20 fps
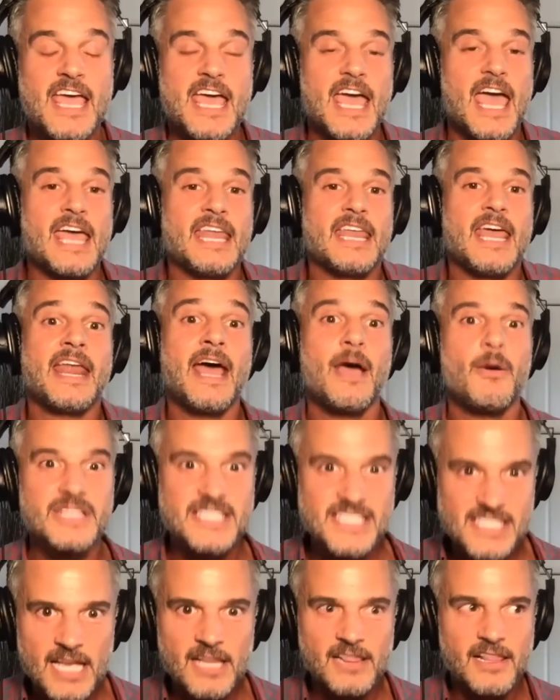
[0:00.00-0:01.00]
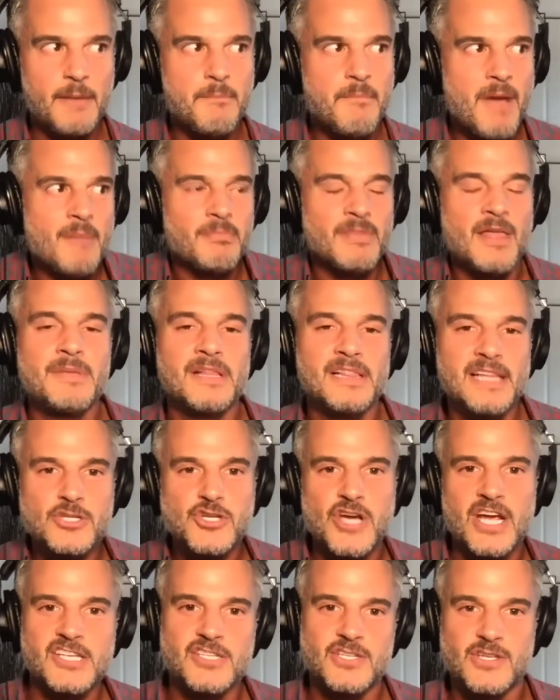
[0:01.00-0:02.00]
and and I would say like, mom, let me like try
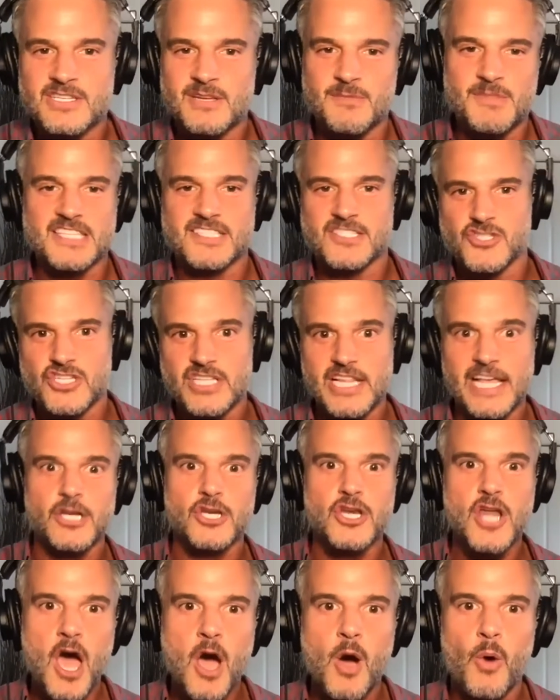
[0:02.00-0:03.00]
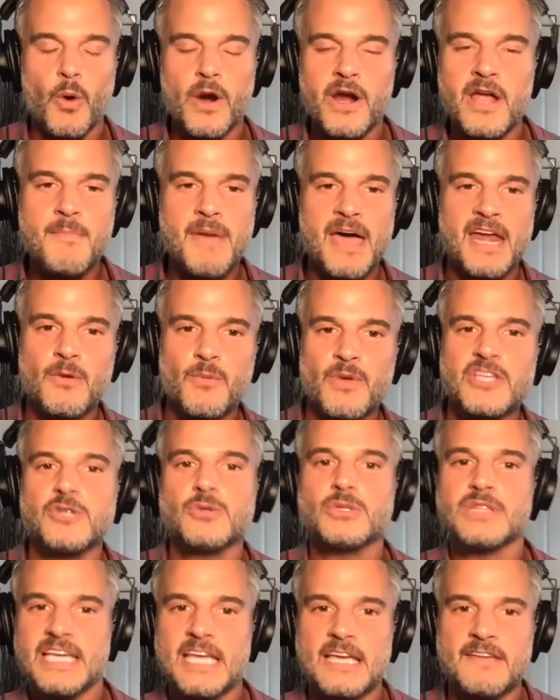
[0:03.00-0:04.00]
to do some of this, and she's like, no, worry about it when you
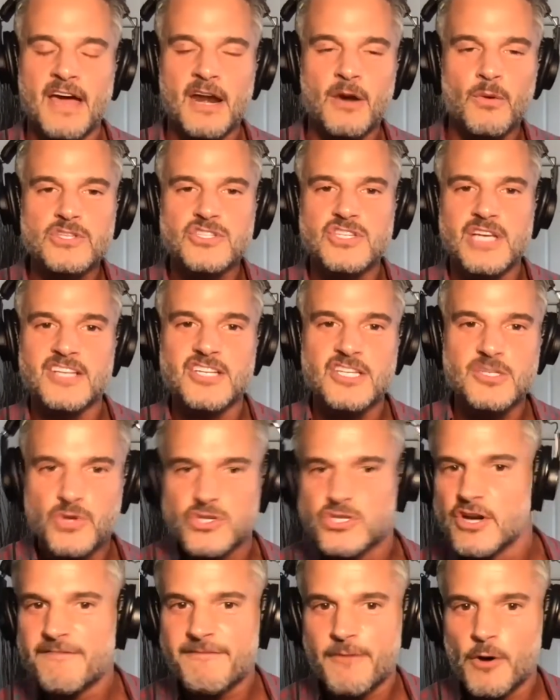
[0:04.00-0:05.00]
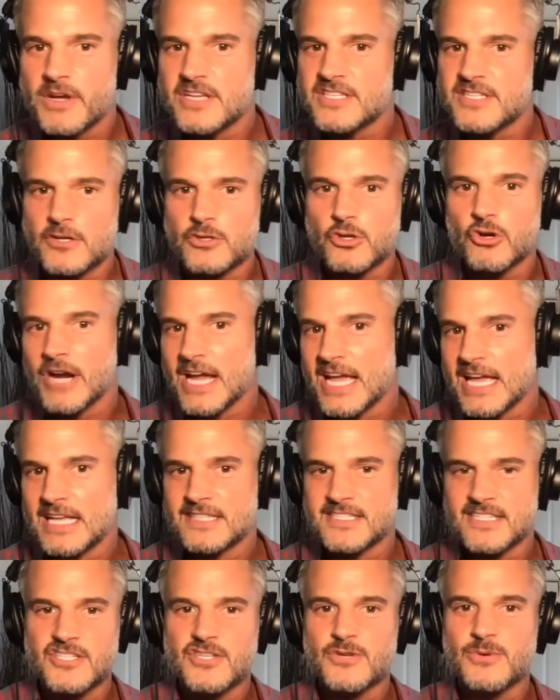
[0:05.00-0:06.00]
leave. I don't want you, I just want you to focus on grades
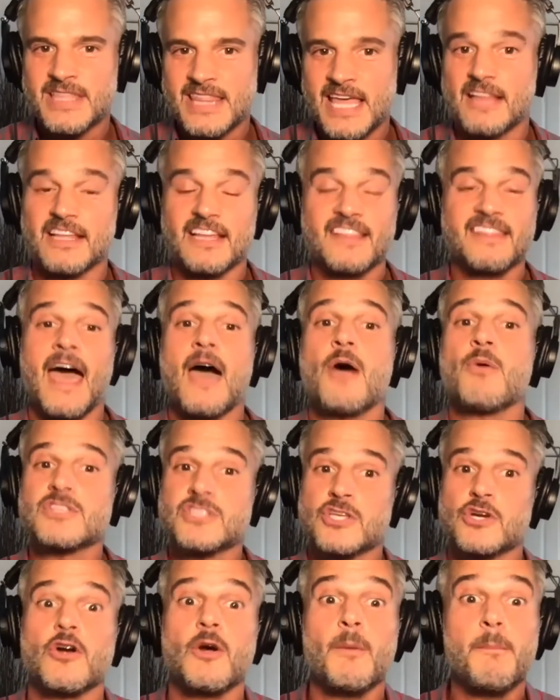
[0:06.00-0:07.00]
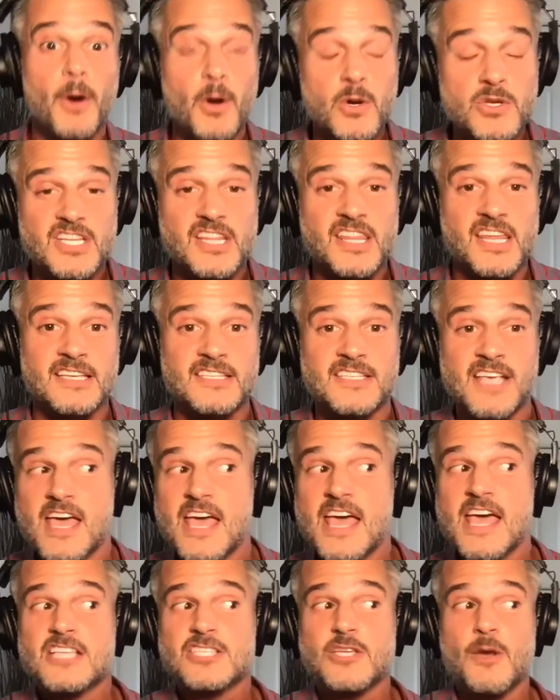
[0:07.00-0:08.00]
and doing that. Like that was her approach to things.
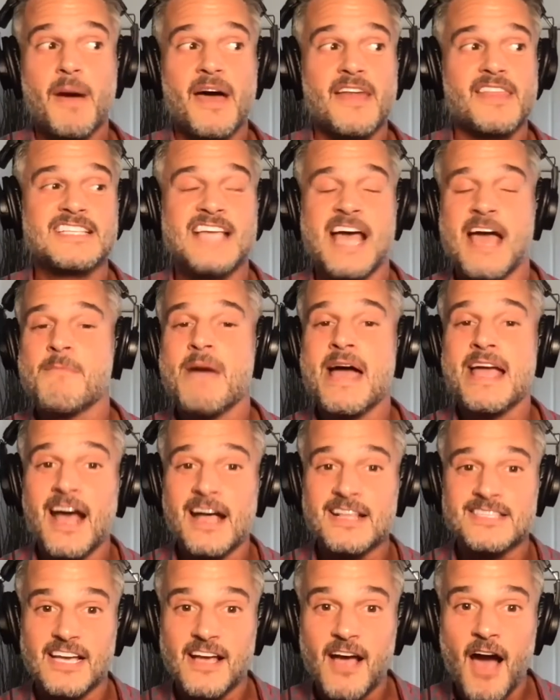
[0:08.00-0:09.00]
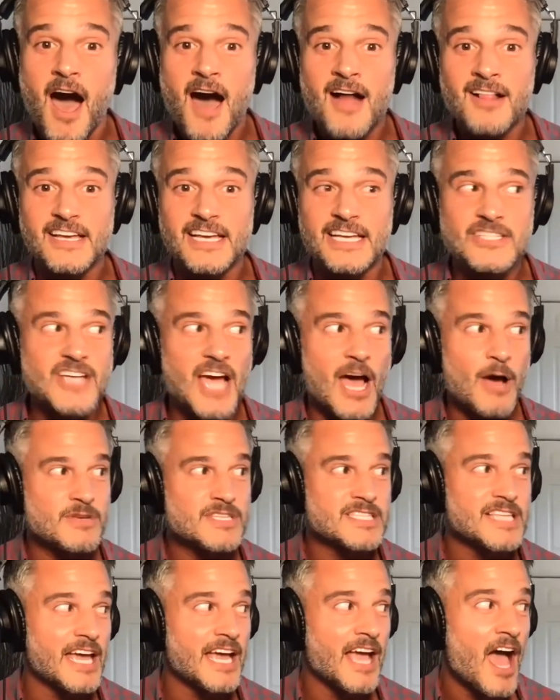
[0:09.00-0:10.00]
So by okay. the time I got to college, I was
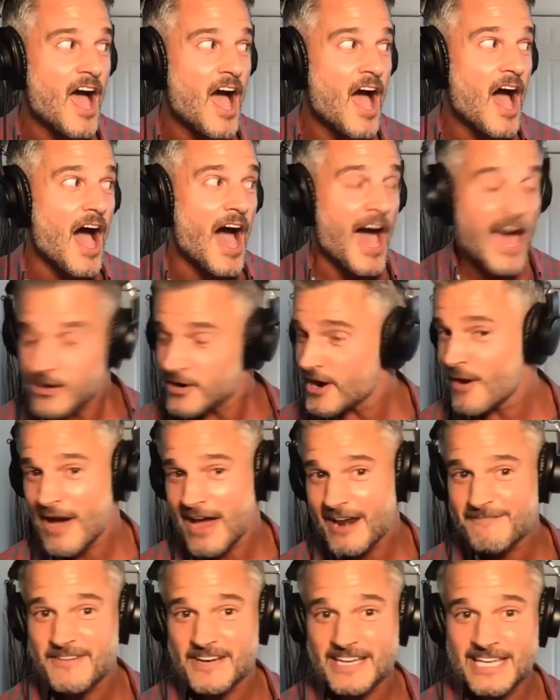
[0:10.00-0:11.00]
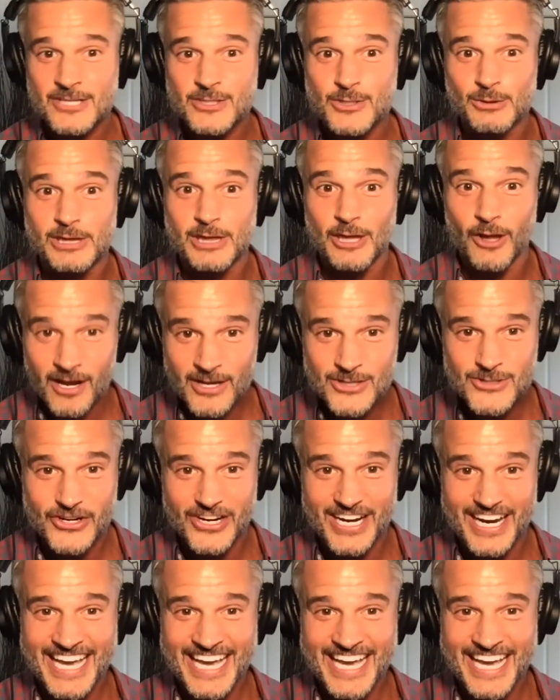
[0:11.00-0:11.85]
like. I don't know how to fucking do laundry.